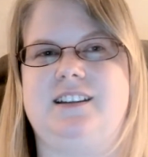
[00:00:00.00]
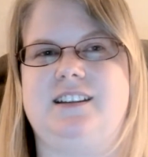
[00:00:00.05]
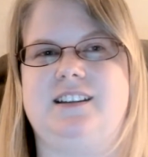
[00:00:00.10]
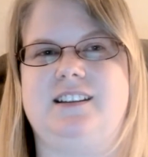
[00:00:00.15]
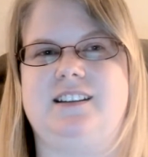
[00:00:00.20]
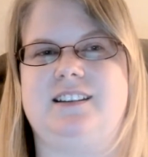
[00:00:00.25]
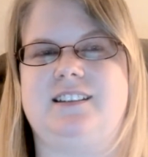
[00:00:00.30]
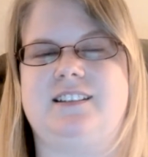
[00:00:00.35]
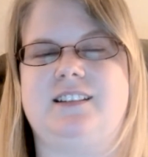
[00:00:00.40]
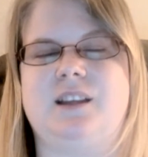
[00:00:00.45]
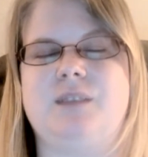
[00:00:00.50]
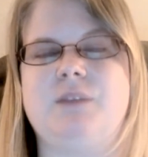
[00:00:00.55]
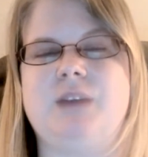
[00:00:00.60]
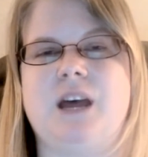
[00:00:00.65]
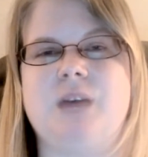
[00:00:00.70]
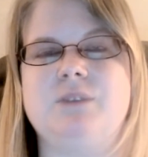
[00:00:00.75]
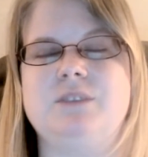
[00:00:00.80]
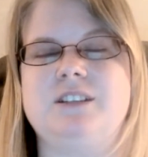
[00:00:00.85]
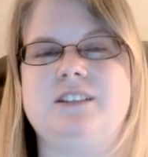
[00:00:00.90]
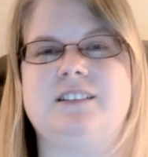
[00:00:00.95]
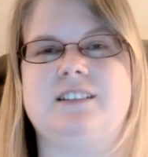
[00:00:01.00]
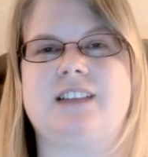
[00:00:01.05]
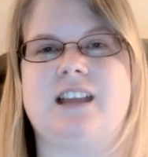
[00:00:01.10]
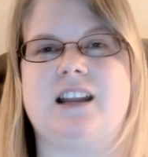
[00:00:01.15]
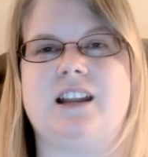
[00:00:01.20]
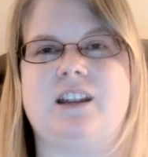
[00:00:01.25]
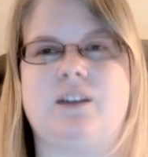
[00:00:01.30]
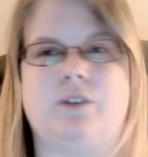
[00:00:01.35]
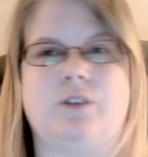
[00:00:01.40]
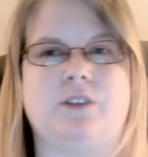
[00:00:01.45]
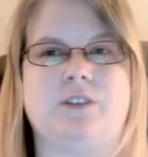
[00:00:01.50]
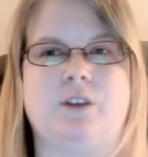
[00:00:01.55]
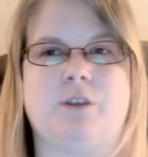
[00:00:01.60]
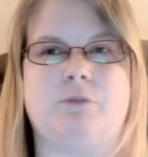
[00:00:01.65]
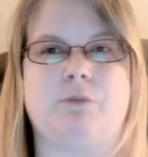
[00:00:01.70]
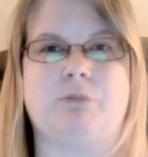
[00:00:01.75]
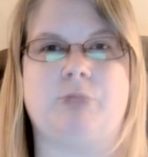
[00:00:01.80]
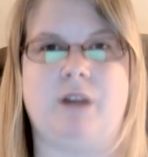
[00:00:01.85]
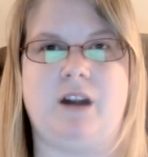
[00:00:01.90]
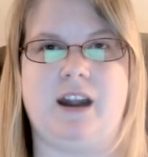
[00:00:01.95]
sometimes you just got to give yourself
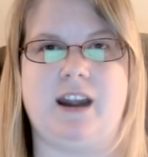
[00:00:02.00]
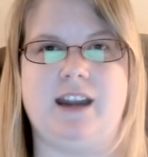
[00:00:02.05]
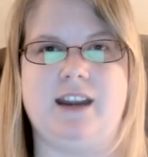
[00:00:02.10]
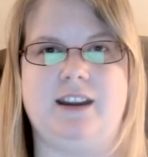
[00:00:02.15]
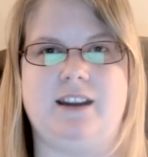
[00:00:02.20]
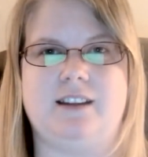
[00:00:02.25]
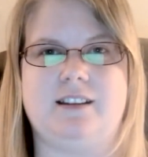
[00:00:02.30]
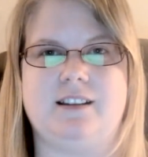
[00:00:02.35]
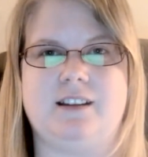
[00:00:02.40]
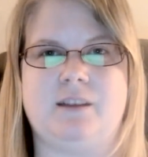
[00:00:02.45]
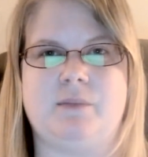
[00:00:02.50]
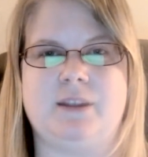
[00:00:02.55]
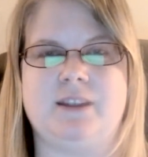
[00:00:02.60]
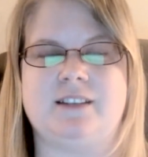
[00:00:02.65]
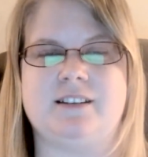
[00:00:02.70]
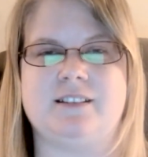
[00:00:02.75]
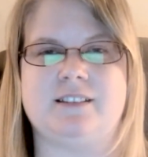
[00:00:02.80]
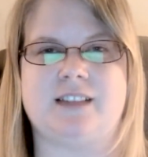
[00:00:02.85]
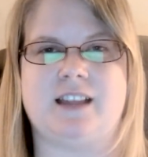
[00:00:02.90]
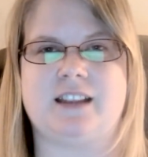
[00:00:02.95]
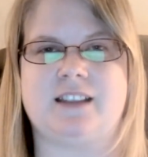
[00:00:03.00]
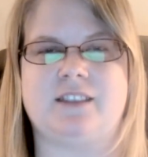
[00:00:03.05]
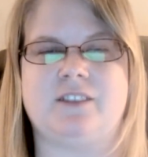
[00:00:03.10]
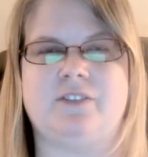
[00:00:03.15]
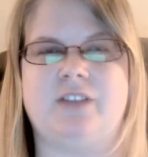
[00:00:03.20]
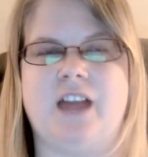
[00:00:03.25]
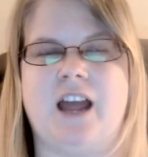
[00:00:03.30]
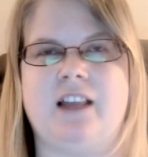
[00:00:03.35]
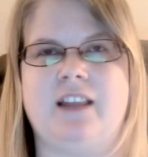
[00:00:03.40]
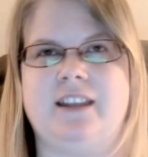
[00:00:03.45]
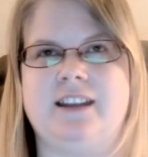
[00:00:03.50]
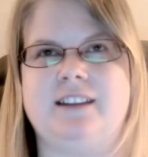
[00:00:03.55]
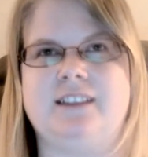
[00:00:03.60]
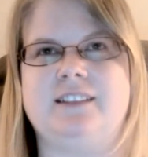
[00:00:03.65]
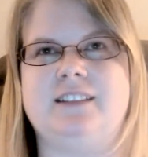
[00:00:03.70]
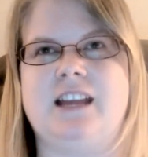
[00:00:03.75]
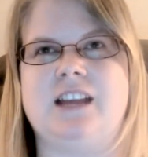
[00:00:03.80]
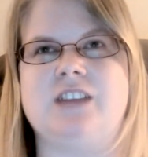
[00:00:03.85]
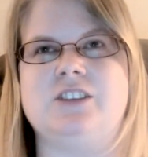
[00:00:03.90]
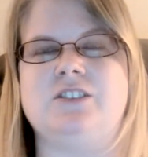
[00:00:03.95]
a break. I mean, just like the FlyLady
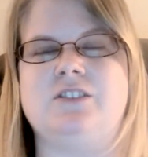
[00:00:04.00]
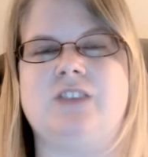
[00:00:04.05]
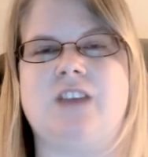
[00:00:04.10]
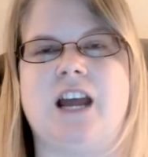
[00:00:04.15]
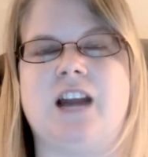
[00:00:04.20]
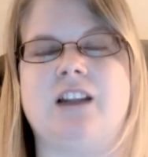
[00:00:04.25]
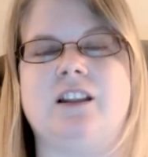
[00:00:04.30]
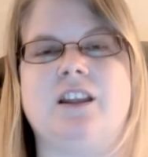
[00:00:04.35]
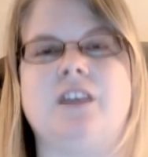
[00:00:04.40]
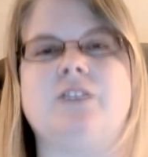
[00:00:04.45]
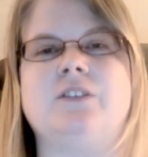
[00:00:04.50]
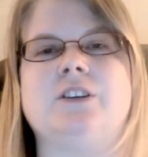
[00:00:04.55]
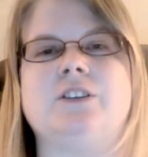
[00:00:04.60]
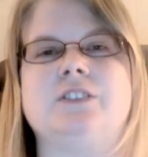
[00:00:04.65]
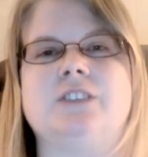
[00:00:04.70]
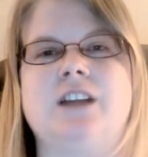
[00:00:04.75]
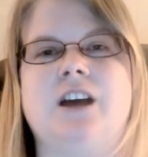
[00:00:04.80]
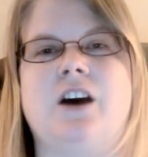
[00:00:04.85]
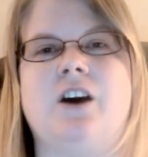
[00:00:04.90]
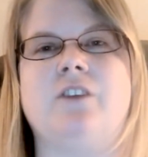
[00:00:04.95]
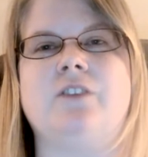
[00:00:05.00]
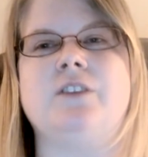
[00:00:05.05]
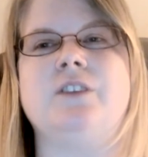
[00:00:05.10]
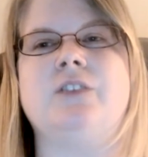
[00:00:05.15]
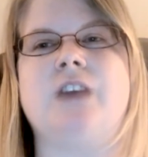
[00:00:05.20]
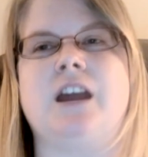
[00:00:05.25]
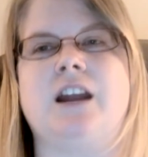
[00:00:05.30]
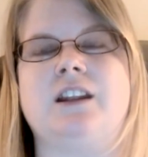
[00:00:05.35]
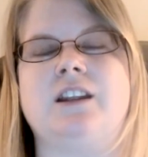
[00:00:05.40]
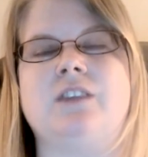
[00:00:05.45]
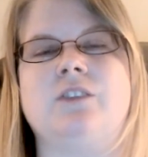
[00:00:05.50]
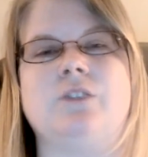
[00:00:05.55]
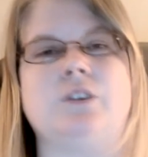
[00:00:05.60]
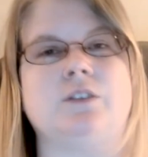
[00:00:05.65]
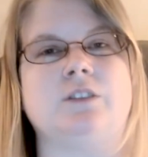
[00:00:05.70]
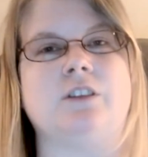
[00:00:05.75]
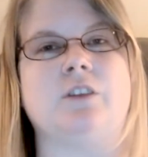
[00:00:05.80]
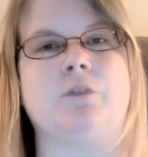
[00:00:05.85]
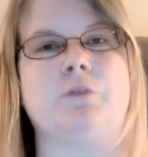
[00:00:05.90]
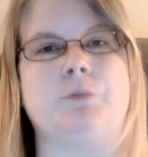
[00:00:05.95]
says, you've got to love yourself. You've got to give
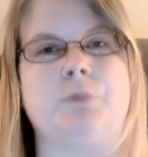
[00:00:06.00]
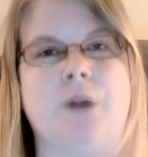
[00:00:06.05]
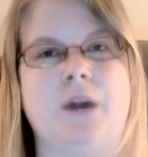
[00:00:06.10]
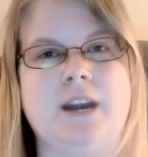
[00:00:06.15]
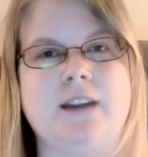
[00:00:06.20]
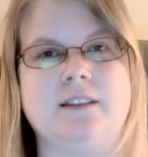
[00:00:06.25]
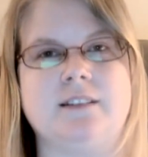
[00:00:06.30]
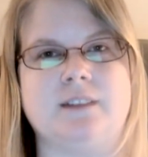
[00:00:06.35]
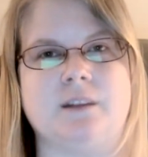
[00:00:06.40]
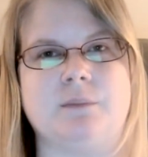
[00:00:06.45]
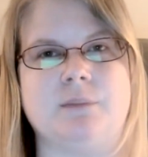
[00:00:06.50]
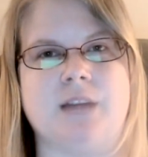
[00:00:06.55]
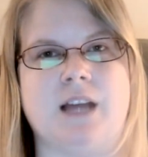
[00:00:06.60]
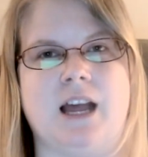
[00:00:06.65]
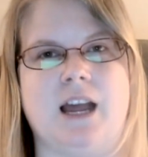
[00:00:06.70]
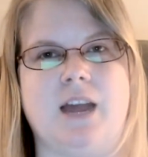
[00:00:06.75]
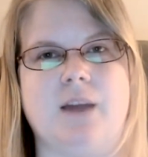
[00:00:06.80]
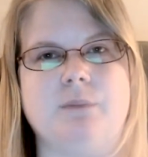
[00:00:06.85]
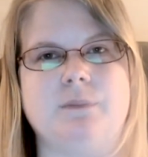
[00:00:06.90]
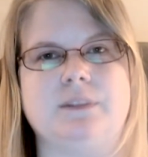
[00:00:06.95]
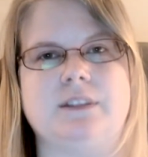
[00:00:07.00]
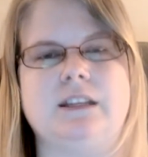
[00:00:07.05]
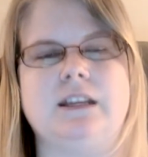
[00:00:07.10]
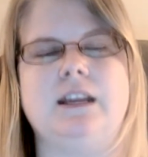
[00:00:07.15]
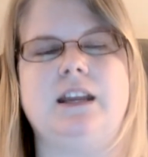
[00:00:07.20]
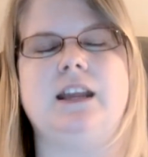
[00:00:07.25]
yourself a break sometimes.